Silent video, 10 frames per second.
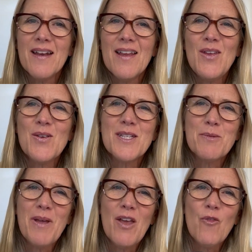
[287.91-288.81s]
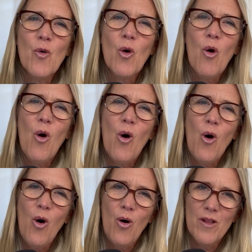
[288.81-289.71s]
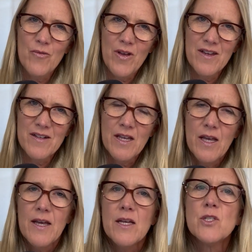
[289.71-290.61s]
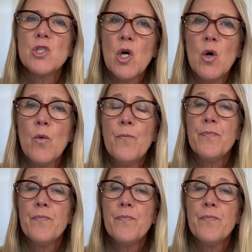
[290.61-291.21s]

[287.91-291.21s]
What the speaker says: You get to pay for all of it. So